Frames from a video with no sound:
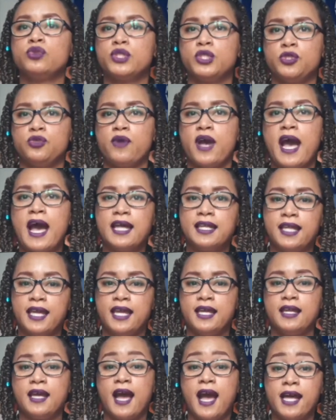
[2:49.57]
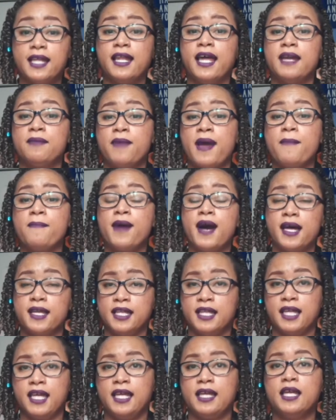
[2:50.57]
to highlight my
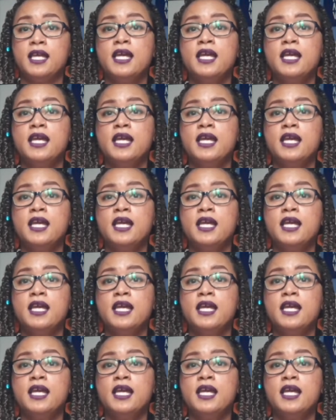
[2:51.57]
modeling.